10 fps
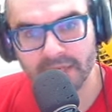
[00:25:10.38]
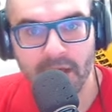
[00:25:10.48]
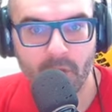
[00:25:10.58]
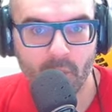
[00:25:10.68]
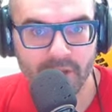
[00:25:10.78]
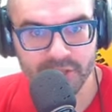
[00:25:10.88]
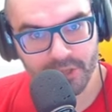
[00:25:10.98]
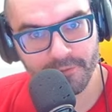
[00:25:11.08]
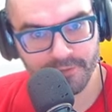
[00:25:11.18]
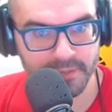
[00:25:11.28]
Now, once
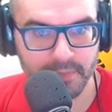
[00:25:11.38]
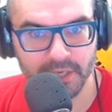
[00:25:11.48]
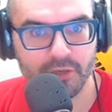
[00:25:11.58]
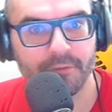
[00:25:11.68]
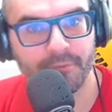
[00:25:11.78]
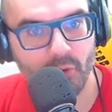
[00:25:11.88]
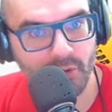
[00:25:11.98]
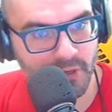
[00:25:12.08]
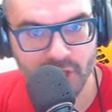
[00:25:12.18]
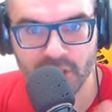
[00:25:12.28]
you've submitted your
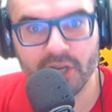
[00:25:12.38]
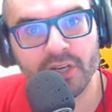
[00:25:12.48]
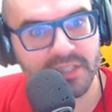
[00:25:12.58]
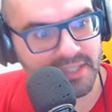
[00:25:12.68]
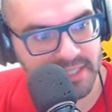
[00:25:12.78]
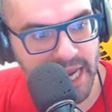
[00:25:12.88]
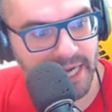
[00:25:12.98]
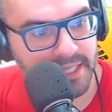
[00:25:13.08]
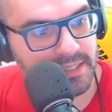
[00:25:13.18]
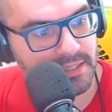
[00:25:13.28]
form, you can check on its
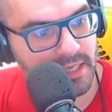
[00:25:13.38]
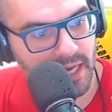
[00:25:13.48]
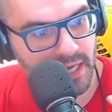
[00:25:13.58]
status.